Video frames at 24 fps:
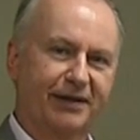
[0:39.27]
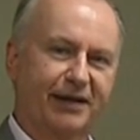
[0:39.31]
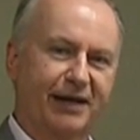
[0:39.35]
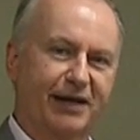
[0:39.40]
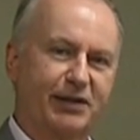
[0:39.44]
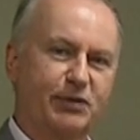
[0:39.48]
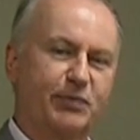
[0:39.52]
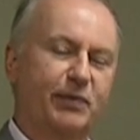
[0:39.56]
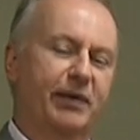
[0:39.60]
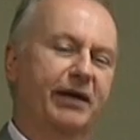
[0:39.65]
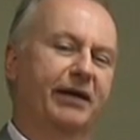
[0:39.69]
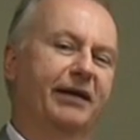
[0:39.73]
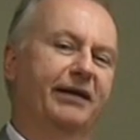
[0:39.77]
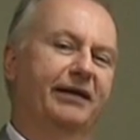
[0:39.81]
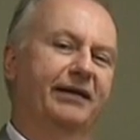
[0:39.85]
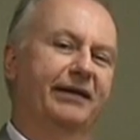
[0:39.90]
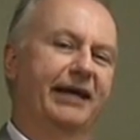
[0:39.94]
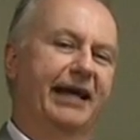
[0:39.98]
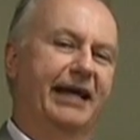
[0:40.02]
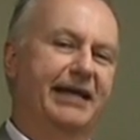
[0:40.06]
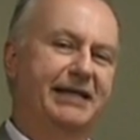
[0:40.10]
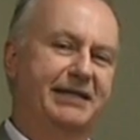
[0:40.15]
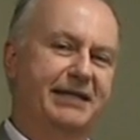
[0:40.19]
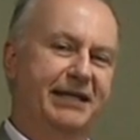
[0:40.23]
I spent
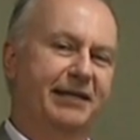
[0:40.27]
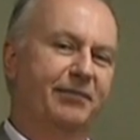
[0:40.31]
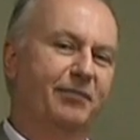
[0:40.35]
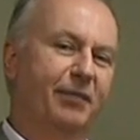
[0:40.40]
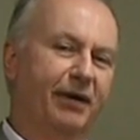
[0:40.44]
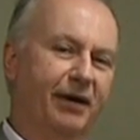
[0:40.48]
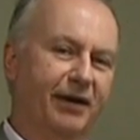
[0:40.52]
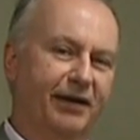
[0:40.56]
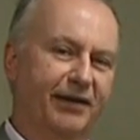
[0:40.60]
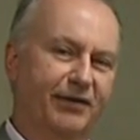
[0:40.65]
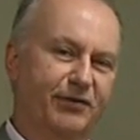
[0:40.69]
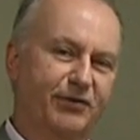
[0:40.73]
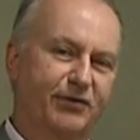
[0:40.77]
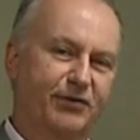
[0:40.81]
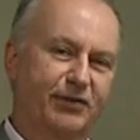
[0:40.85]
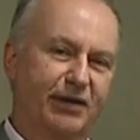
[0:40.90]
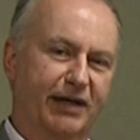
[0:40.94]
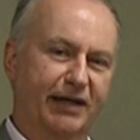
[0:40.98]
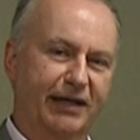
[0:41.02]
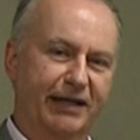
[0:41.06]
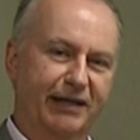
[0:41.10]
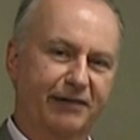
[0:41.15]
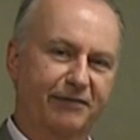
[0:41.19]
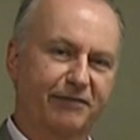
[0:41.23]
18 months
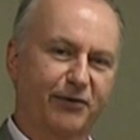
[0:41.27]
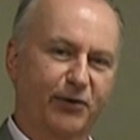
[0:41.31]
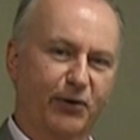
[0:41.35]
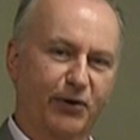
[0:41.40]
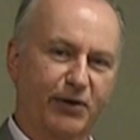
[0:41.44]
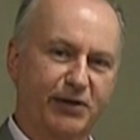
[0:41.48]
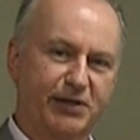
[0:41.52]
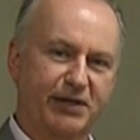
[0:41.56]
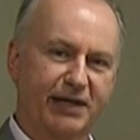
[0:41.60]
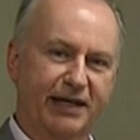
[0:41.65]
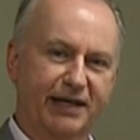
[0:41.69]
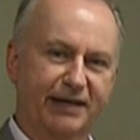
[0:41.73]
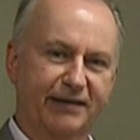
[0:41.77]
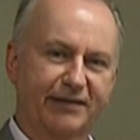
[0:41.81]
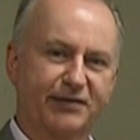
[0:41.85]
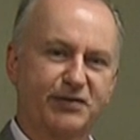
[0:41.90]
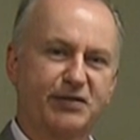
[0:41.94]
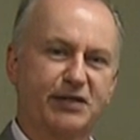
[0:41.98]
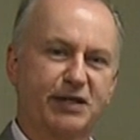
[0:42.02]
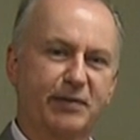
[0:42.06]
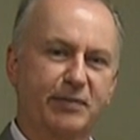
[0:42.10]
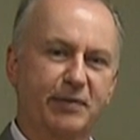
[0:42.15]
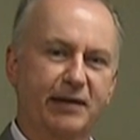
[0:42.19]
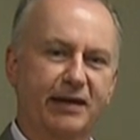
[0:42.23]
studying for and taking the
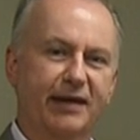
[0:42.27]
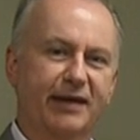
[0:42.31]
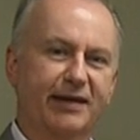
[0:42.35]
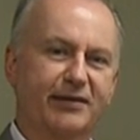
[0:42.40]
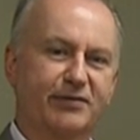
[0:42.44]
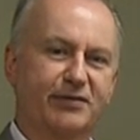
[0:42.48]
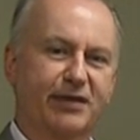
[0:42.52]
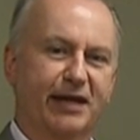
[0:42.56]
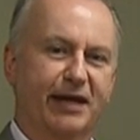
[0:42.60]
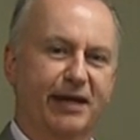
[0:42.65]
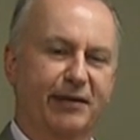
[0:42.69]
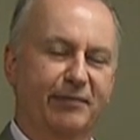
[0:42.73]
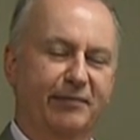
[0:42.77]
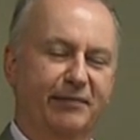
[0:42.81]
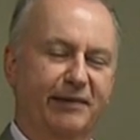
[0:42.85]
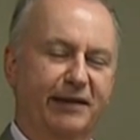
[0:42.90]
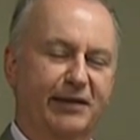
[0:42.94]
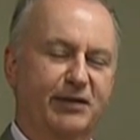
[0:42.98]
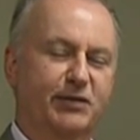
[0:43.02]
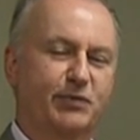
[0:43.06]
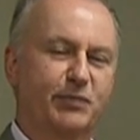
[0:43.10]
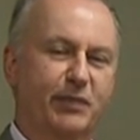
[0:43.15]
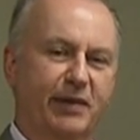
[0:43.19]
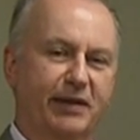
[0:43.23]
CPA exam. I
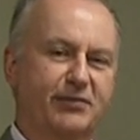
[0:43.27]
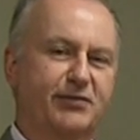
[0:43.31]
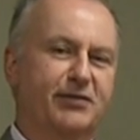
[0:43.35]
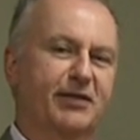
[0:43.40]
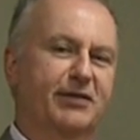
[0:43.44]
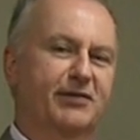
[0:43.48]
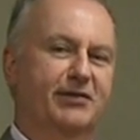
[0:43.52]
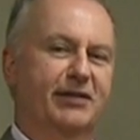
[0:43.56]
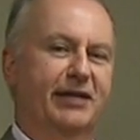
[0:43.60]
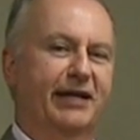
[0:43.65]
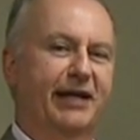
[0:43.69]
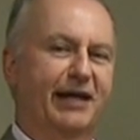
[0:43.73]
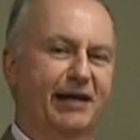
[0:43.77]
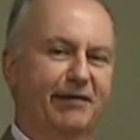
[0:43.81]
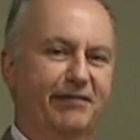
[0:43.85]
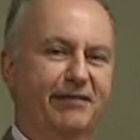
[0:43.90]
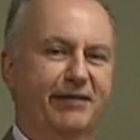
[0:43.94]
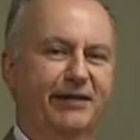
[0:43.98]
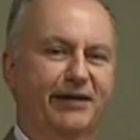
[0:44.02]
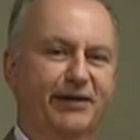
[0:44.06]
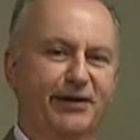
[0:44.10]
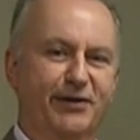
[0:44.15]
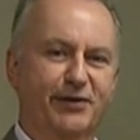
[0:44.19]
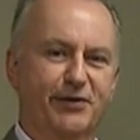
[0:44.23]
spent 6.5
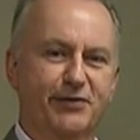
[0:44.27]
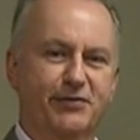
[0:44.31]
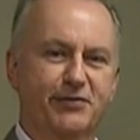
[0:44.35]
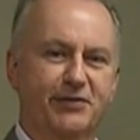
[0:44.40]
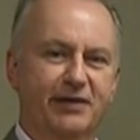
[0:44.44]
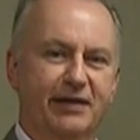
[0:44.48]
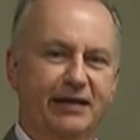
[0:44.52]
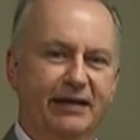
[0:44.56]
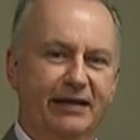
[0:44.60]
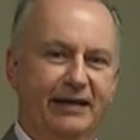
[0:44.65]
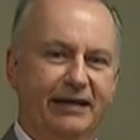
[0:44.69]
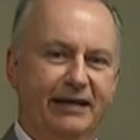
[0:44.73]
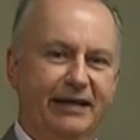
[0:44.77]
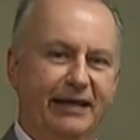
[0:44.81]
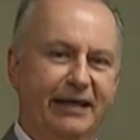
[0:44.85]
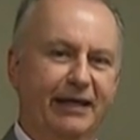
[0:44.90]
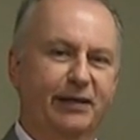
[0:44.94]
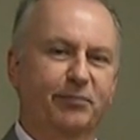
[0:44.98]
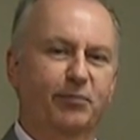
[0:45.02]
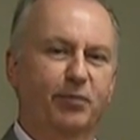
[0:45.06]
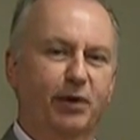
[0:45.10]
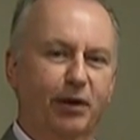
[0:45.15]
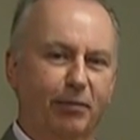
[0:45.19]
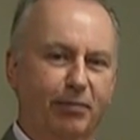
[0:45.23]
years
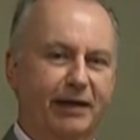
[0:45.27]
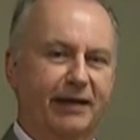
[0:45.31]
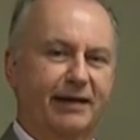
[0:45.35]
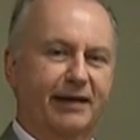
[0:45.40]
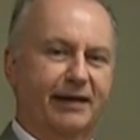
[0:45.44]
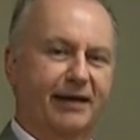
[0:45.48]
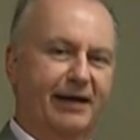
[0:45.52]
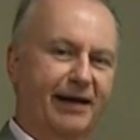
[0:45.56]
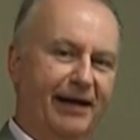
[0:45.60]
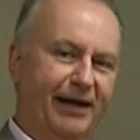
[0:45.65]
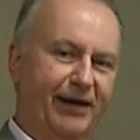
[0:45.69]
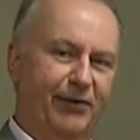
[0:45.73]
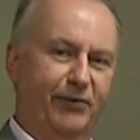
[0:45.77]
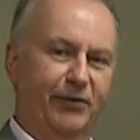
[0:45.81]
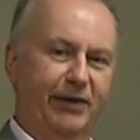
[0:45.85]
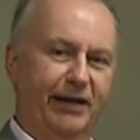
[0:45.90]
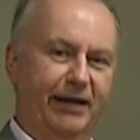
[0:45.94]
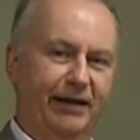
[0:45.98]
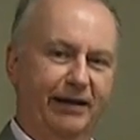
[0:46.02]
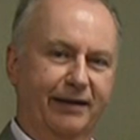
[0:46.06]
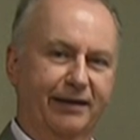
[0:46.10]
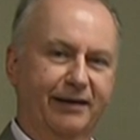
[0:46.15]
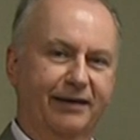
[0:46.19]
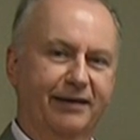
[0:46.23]
in public
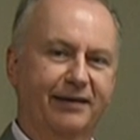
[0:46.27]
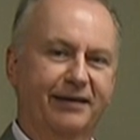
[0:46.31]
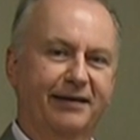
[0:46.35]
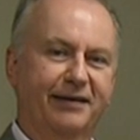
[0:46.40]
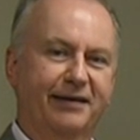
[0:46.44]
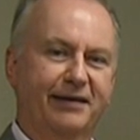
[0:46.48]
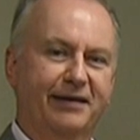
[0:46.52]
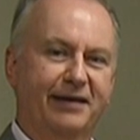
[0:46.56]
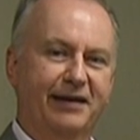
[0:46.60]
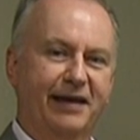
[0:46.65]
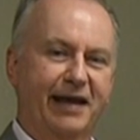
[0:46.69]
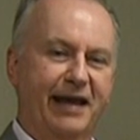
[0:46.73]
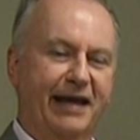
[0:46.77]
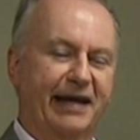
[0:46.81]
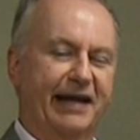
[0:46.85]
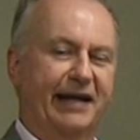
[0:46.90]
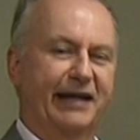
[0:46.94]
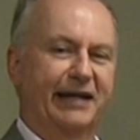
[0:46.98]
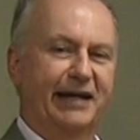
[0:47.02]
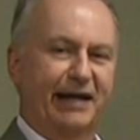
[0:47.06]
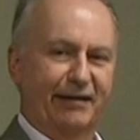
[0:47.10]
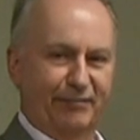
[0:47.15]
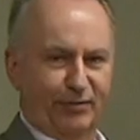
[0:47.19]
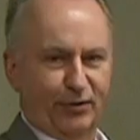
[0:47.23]
accounting, and I
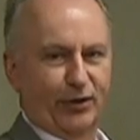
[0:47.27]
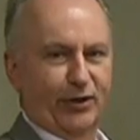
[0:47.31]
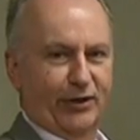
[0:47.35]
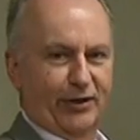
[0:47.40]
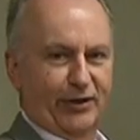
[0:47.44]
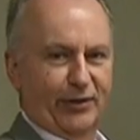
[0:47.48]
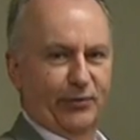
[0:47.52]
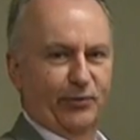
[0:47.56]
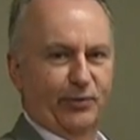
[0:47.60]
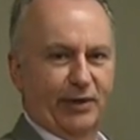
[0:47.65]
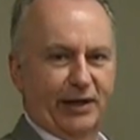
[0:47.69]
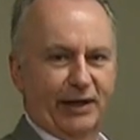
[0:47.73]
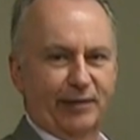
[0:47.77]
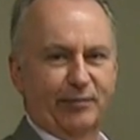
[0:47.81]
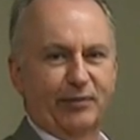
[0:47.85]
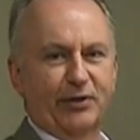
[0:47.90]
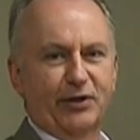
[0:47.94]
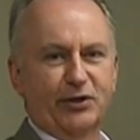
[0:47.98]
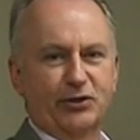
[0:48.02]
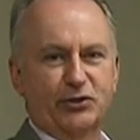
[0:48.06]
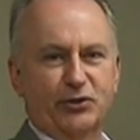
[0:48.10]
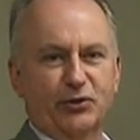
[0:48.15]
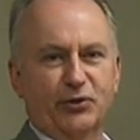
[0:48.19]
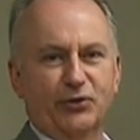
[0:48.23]
never learned what I'm
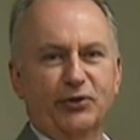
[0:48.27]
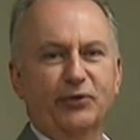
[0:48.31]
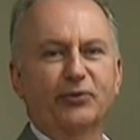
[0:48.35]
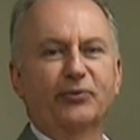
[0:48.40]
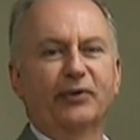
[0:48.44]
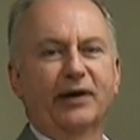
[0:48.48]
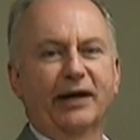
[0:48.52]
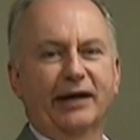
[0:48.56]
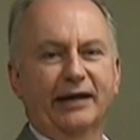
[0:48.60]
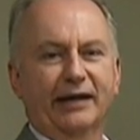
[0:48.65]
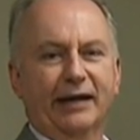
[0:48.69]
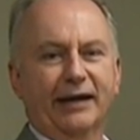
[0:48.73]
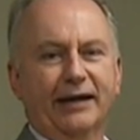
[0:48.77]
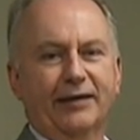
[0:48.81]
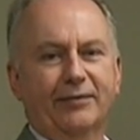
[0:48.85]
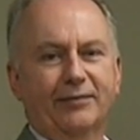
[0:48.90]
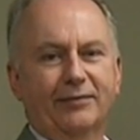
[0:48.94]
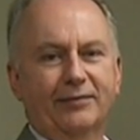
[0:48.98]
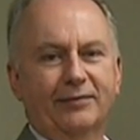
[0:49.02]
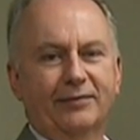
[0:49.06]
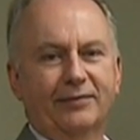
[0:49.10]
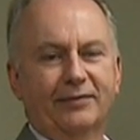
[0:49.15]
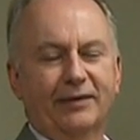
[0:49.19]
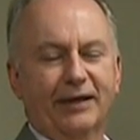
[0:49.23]
going to show you right now
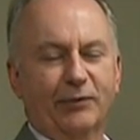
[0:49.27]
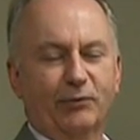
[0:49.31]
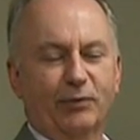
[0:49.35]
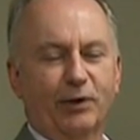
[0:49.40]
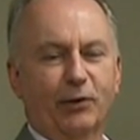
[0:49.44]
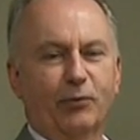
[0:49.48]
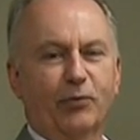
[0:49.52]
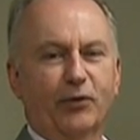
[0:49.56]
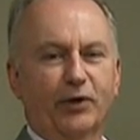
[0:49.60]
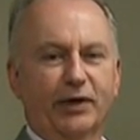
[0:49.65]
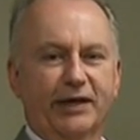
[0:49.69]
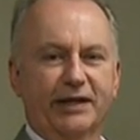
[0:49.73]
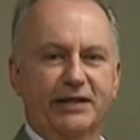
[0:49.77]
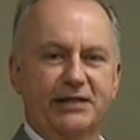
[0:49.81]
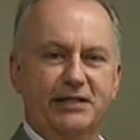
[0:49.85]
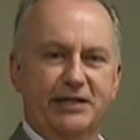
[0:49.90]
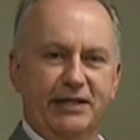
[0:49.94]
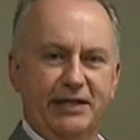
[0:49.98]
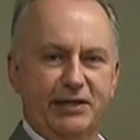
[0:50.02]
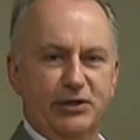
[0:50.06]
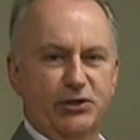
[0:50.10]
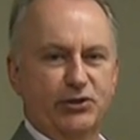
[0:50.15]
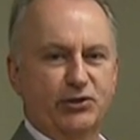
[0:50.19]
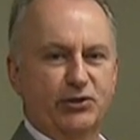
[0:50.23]
and what we're going to
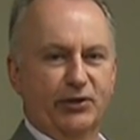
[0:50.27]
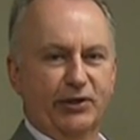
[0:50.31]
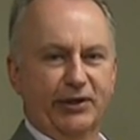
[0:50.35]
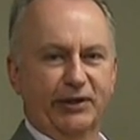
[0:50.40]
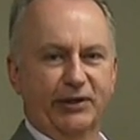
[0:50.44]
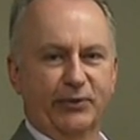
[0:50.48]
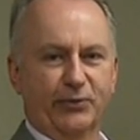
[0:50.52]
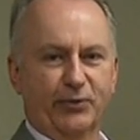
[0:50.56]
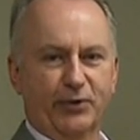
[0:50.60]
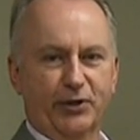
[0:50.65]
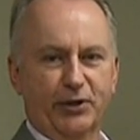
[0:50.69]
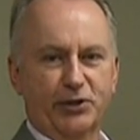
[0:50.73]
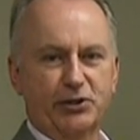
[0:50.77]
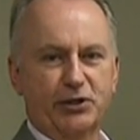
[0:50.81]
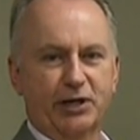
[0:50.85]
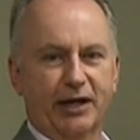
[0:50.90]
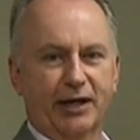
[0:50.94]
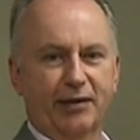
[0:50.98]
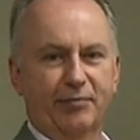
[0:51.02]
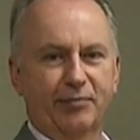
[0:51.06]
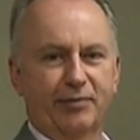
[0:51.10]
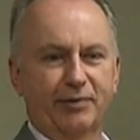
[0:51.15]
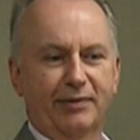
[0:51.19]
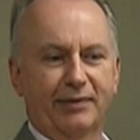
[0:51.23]
teach during the workshop.